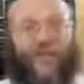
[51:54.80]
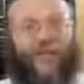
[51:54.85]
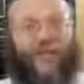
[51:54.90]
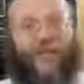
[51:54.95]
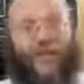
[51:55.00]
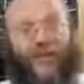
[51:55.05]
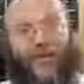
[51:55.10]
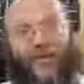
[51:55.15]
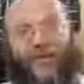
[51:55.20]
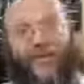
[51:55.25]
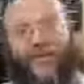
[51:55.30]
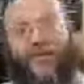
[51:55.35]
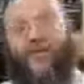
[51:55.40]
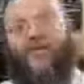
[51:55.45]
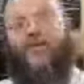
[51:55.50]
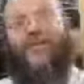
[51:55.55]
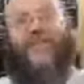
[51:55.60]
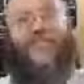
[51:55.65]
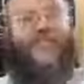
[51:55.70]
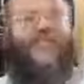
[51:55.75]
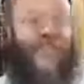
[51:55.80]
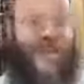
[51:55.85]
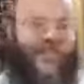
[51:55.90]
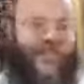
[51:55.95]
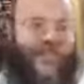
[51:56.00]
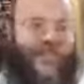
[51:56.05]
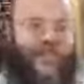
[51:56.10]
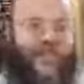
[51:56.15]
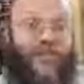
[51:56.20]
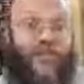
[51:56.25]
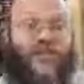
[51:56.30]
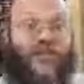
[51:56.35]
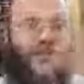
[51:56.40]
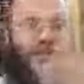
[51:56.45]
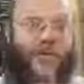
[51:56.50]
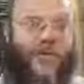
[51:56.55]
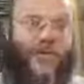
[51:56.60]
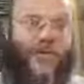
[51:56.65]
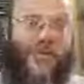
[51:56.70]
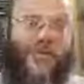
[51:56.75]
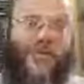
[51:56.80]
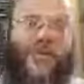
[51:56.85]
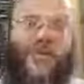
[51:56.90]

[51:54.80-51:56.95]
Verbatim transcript: spiritual, different levels of the spiritual.